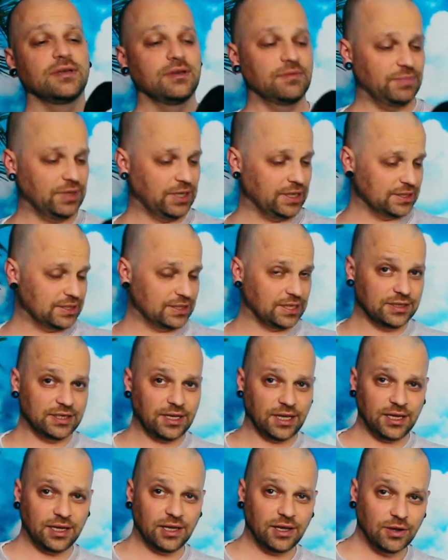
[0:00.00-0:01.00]
Because
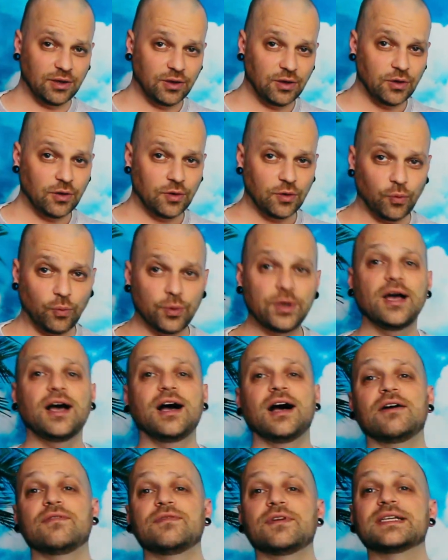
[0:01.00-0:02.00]
today, we
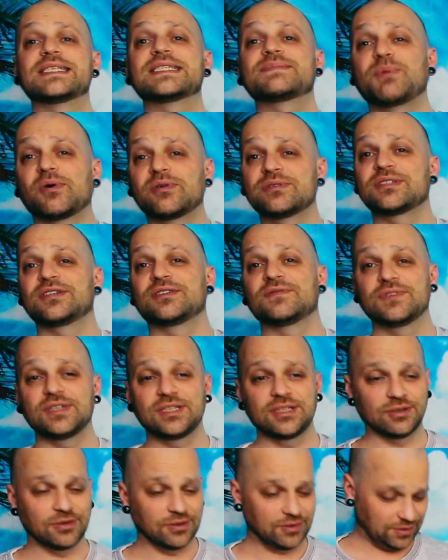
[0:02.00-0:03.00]
have a sponsored
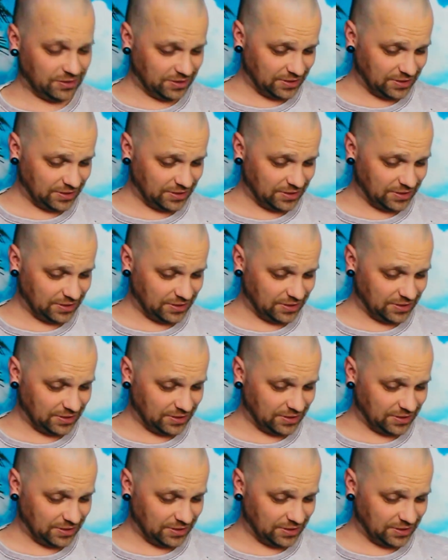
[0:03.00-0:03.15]
video.